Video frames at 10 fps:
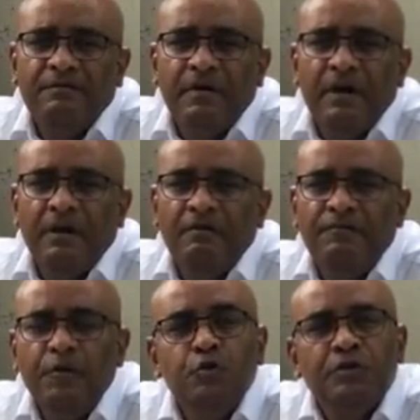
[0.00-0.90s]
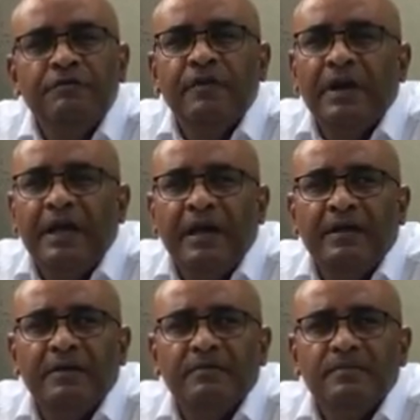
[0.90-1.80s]
a future for Guyana,
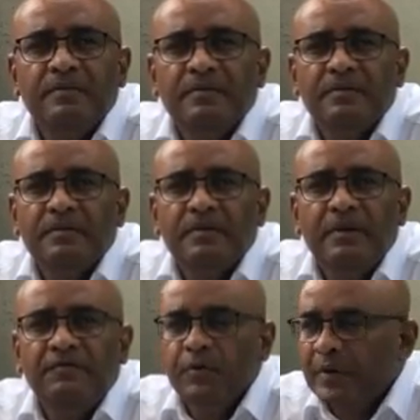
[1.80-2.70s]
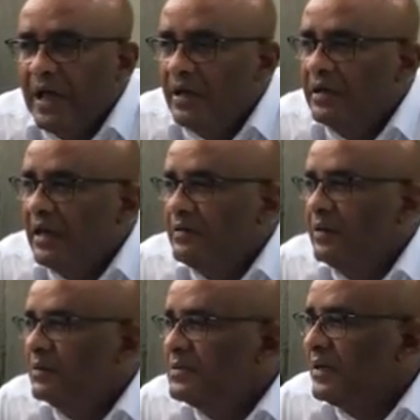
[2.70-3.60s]
if you can't get
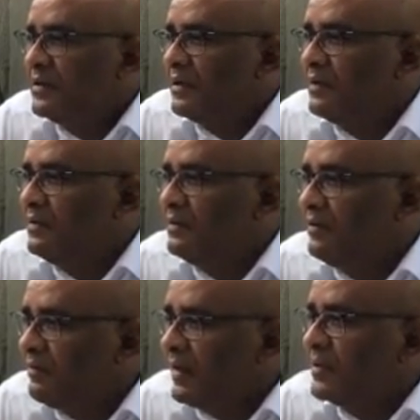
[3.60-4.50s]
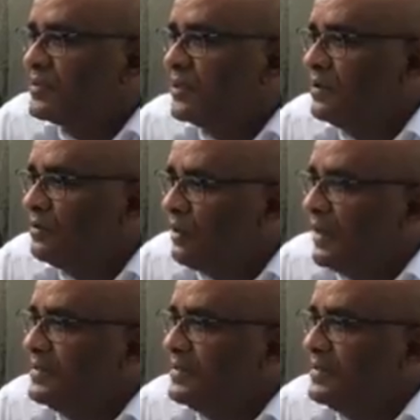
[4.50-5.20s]
those little things right.